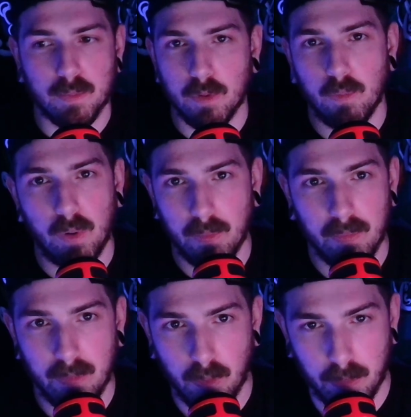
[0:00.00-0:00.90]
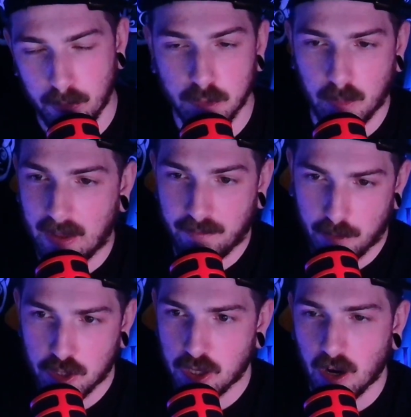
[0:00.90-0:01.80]
with Bruce Wayne, for
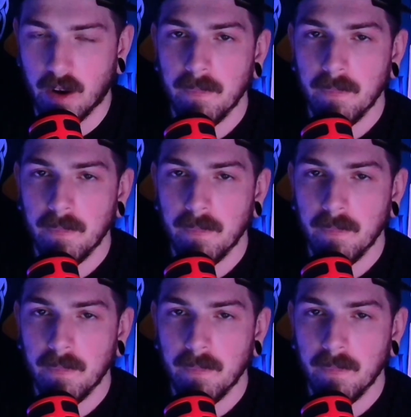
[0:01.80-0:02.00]
sure.